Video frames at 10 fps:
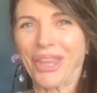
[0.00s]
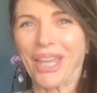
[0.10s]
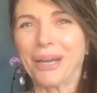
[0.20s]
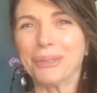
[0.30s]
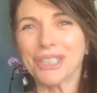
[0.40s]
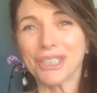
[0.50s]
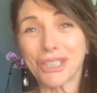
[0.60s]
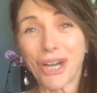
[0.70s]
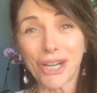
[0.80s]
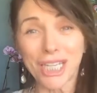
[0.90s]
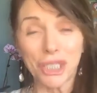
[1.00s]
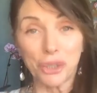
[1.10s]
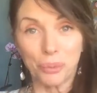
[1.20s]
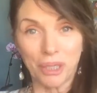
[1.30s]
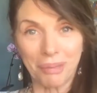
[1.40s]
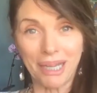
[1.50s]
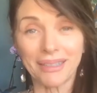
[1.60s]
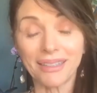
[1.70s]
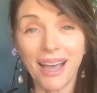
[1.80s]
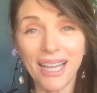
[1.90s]
I was just talking to one of my
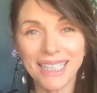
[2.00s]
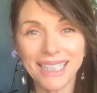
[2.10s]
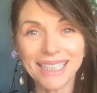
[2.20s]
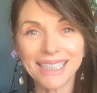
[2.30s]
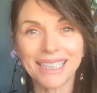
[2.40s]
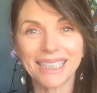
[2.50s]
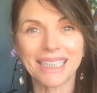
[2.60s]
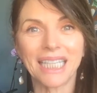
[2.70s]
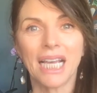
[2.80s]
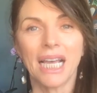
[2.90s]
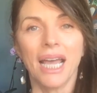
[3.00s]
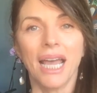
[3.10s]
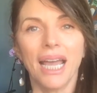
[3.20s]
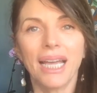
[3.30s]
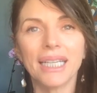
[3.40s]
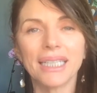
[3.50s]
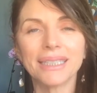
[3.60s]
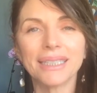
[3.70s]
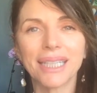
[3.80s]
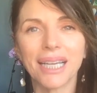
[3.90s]
clients,
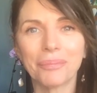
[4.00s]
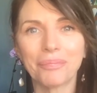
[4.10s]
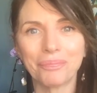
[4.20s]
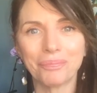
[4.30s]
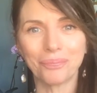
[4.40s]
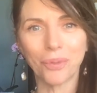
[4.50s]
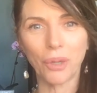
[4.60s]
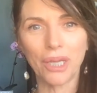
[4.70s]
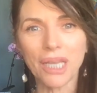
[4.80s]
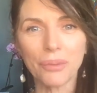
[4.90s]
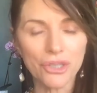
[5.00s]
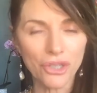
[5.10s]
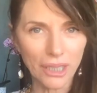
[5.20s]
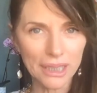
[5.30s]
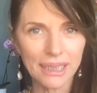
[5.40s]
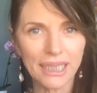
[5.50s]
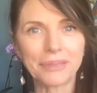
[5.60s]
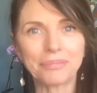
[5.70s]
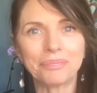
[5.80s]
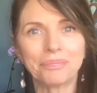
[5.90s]
and as I was talking to
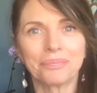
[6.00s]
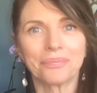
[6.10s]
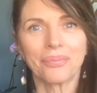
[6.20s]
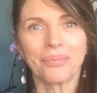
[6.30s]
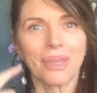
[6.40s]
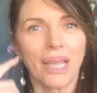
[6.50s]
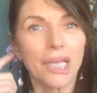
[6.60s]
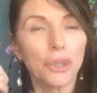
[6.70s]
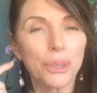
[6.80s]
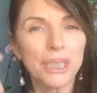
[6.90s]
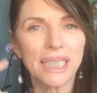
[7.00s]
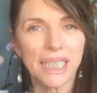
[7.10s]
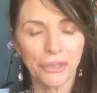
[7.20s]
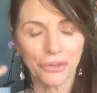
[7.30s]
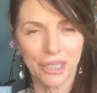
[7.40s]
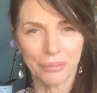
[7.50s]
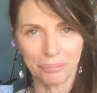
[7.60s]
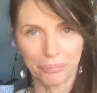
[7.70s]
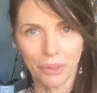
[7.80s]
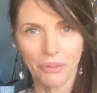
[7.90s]
him, I couldn't hear
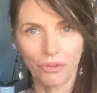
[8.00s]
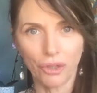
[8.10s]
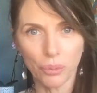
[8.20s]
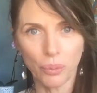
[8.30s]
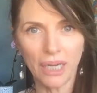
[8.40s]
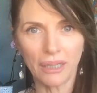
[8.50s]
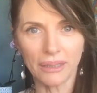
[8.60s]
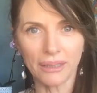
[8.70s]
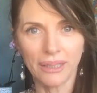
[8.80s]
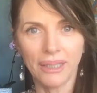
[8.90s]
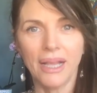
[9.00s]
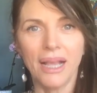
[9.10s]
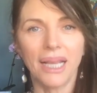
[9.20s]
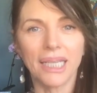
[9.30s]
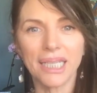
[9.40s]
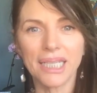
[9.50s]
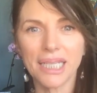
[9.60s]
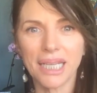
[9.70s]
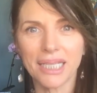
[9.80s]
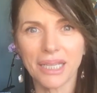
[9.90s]
him very well. And he's
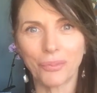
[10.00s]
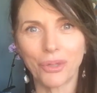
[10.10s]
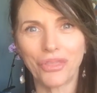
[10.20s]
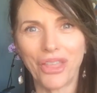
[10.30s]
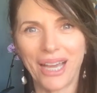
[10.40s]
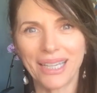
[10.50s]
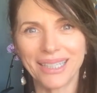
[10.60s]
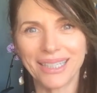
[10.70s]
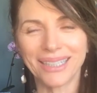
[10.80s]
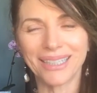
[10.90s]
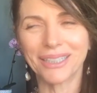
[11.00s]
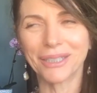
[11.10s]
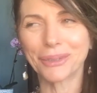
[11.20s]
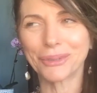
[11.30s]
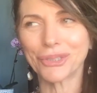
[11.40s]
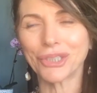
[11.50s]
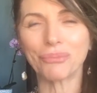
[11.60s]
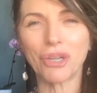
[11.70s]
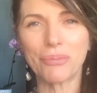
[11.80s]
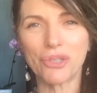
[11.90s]
someone that
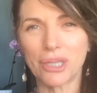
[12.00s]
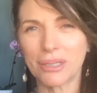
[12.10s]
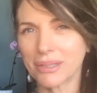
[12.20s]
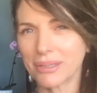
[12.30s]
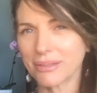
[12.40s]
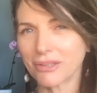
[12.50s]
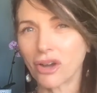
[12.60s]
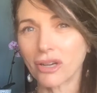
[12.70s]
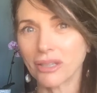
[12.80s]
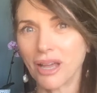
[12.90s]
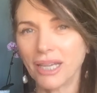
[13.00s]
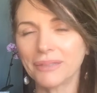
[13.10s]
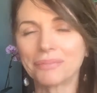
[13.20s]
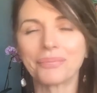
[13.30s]
sometimes doesn't talk a lot.